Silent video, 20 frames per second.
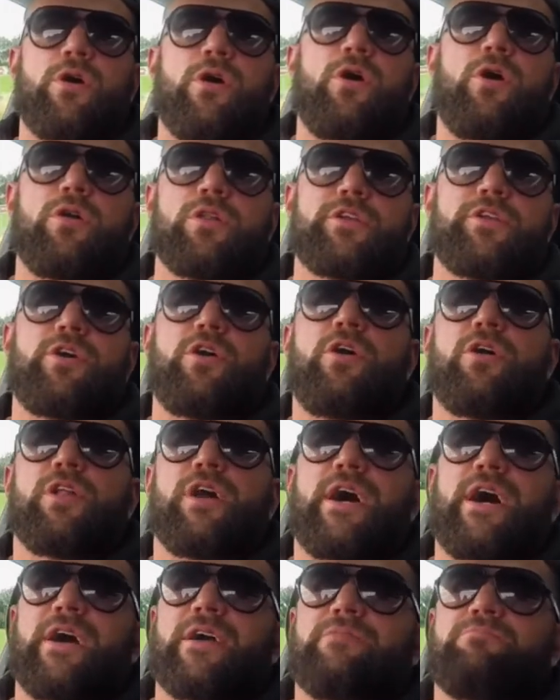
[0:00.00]
All in all,
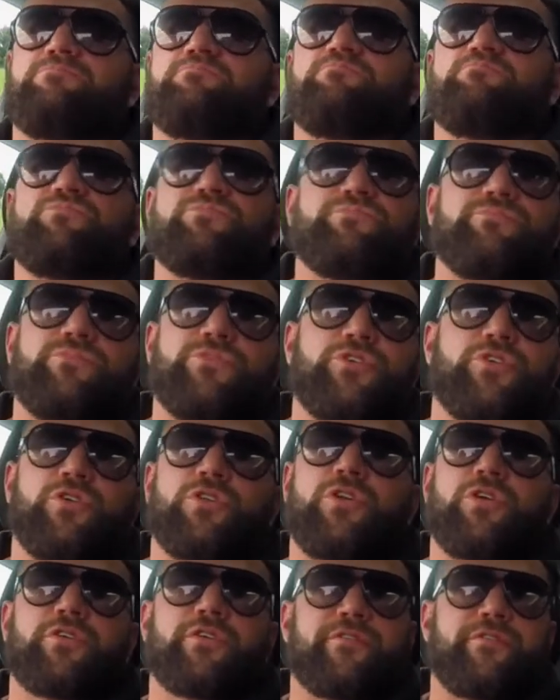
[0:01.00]
I no
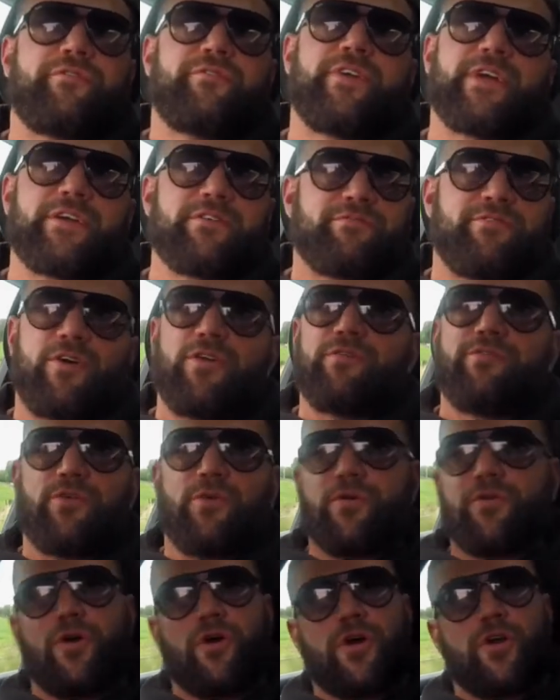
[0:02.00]
longer think
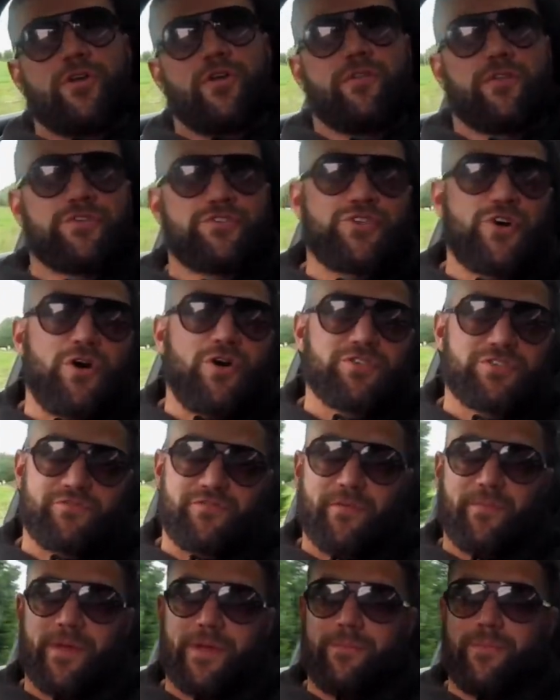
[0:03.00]
Volvo knocking on the doors of
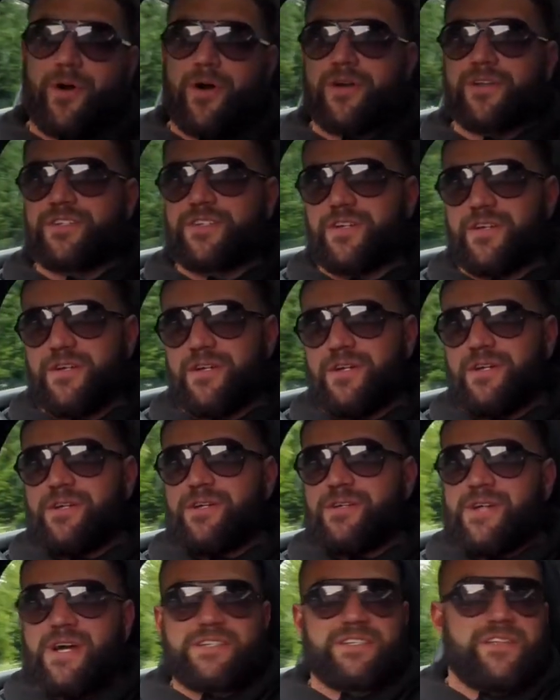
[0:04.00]
the big boys,
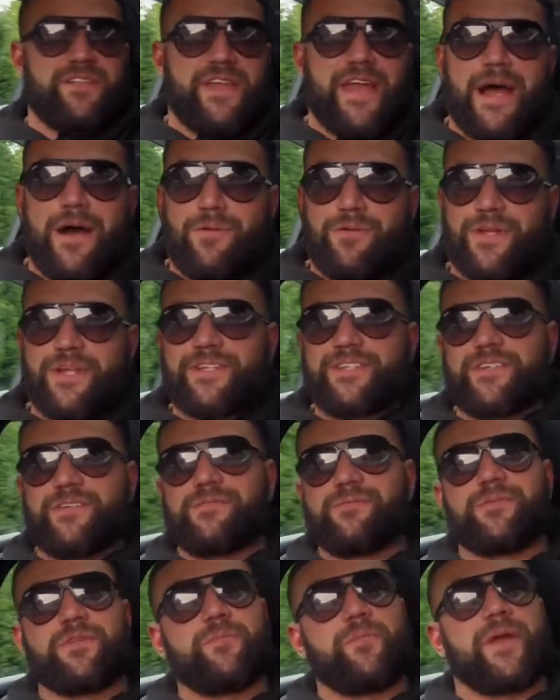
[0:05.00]
as in the Audis,
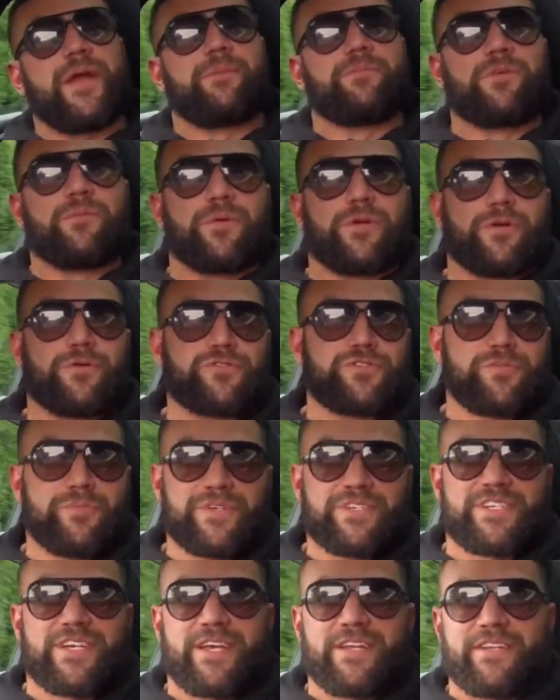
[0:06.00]
the BMWs, the
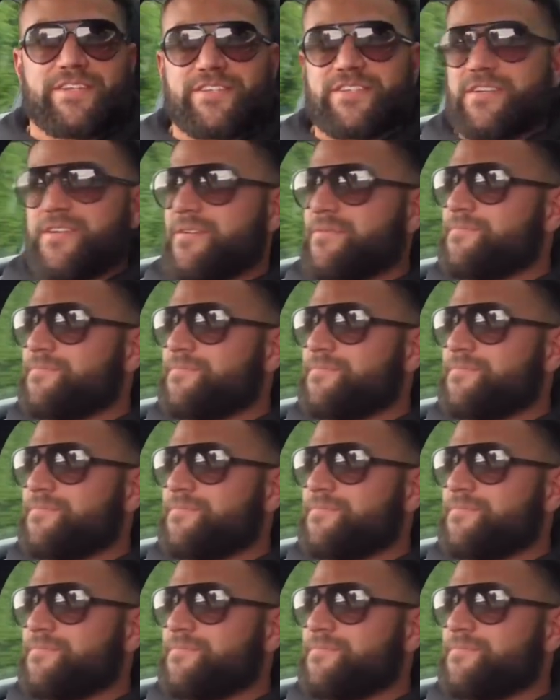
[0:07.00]
Mercedes.